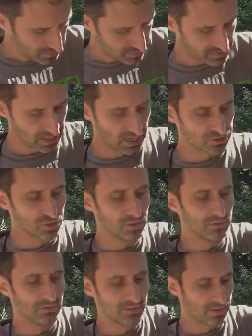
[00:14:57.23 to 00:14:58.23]
satchel
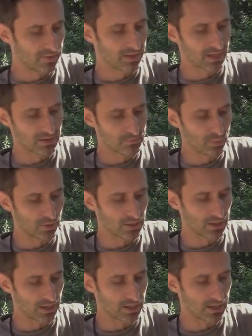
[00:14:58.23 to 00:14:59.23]
that I can put
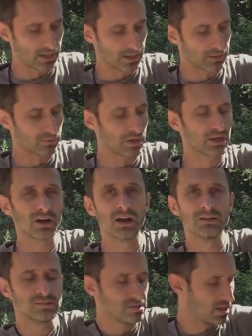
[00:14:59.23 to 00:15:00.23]
uh, credit
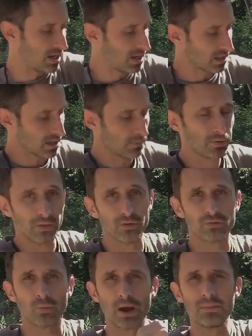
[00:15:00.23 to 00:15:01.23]
cards and a couple of
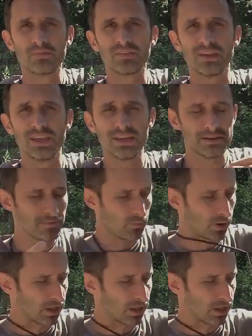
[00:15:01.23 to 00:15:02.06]
those wipes in when I